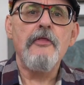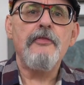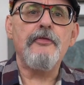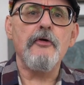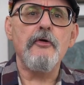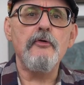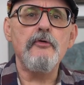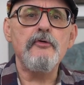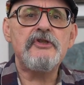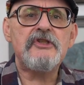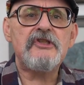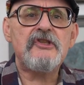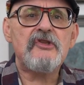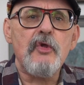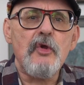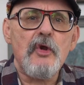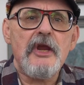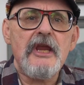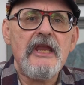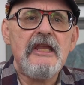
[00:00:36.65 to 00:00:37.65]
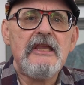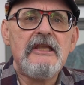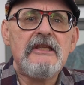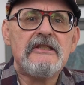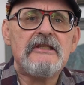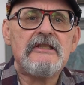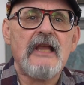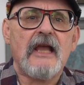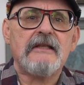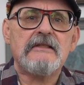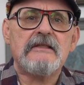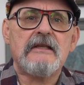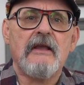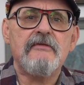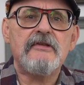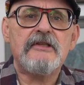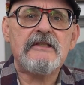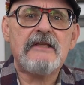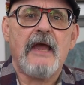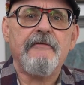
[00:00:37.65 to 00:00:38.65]
through three sets
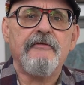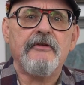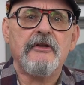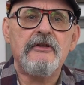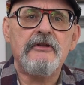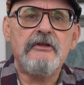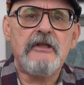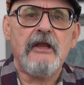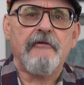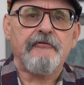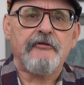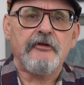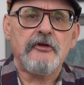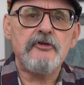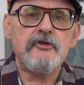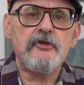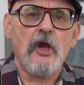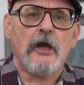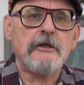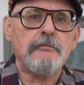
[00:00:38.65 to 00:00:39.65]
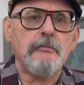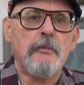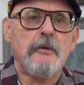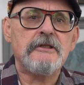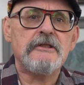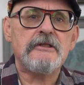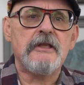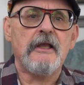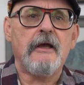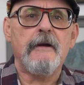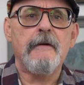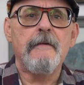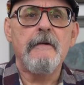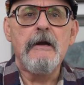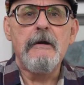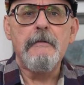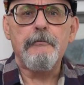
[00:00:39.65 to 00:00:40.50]
of seven different judgments: the